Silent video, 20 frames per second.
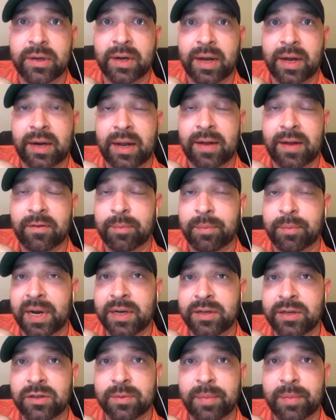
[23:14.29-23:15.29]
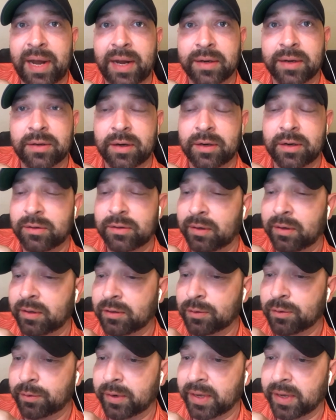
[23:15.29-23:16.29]
He had to have a major back surgery in
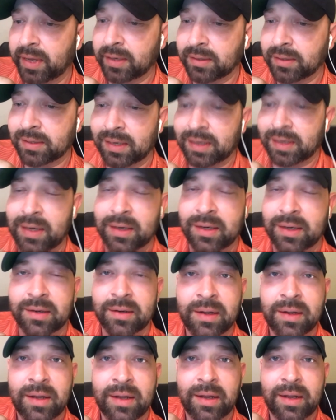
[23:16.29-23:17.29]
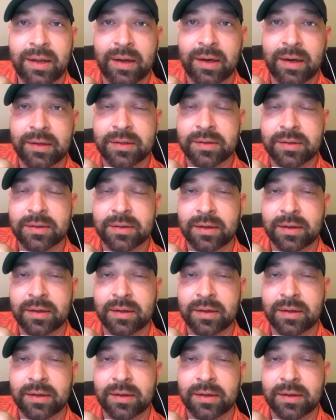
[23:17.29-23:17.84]
2018, and it's